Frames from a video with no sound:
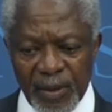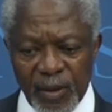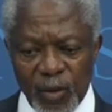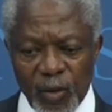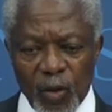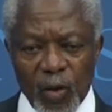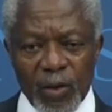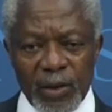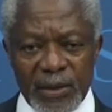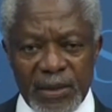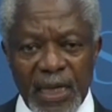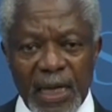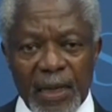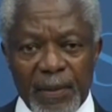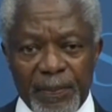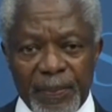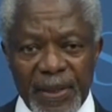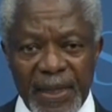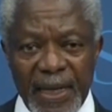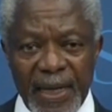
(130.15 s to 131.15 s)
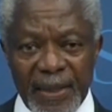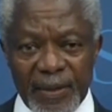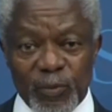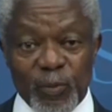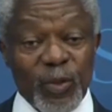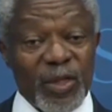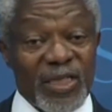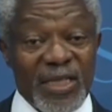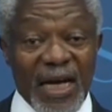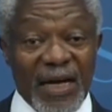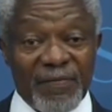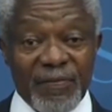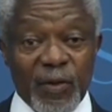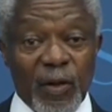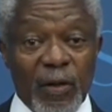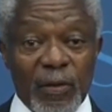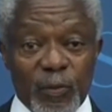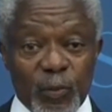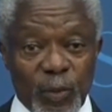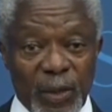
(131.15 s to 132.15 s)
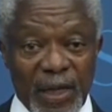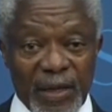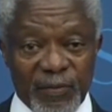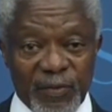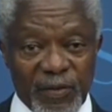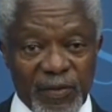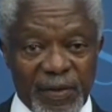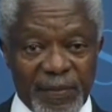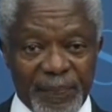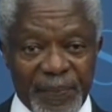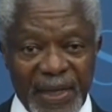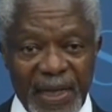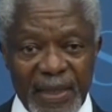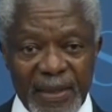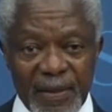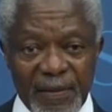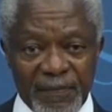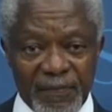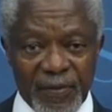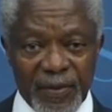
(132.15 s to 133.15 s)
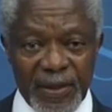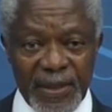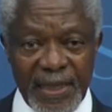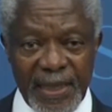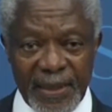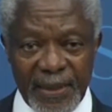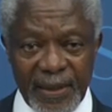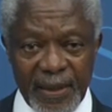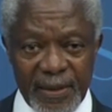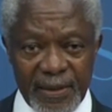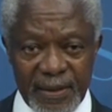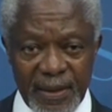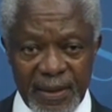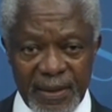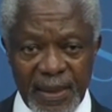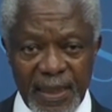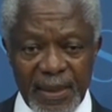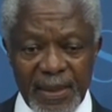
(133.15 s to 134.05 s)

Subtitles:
laws are applied, which have not worked. We've applied them for decades.